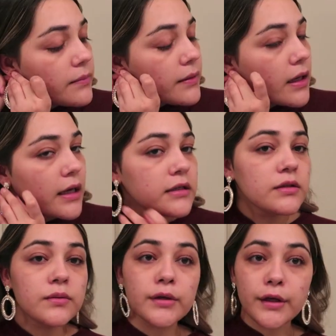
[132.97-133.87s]
But I
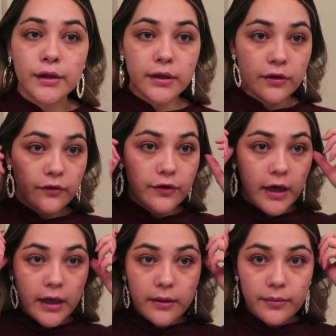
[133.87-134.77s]
just wanna get like the
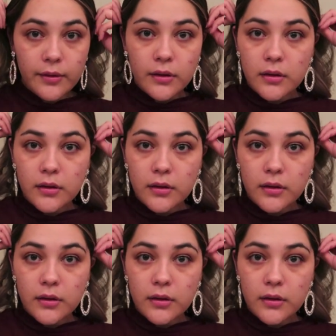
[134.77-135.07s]
vibe.